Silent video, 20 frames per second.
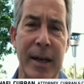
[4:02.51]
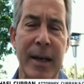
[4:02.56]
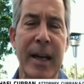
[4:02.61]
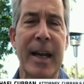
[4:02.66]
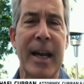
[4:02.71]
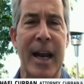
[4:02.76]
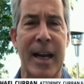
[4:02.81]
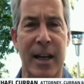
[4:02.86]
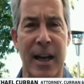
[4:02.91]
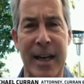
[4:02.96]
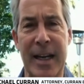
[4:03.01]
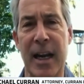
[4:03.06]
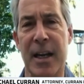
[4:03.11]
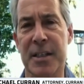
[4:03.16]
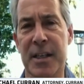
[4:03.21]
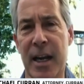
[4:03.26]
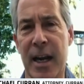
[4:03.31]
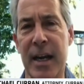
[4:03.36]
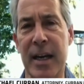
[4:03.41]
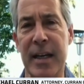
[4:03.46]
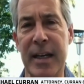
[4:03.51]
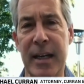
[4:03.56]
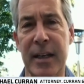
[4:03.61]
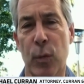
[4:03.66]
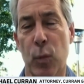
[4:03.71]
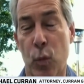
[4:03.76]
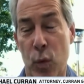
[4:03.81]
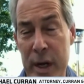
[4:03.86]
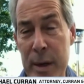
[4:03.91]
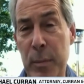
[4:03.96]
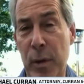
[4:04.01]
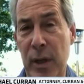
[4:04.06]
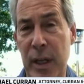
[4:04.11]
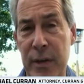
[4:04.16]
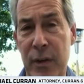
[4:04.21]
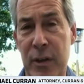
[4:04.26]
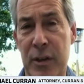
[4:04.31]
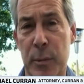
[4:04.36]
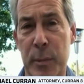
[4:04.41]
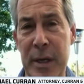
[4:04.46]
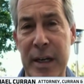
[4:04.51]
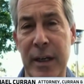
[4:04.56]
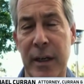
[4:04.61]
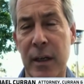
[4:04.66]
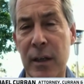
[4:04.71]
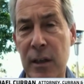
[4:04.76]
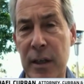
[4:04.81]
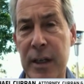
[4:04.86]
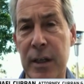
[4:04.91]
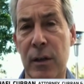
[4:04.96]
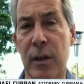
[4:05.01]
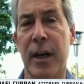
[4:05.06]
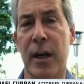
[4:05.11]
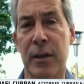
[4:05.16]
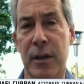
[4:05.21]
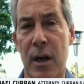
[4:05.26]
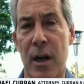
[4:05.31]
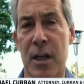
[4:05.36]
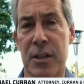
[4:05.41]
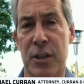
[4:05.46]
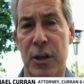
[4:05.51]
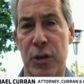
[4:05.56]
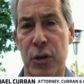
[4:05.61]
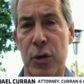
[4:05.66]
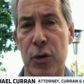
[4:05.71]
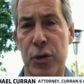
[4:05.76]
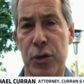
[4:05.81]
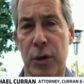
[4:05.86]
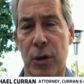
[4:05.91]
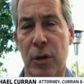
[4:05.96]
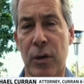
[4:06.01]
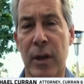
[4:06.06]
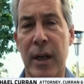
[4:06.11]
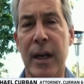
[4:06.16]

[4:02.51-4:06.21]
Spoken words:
And like I say, we believe it to be illegal and unconstitutional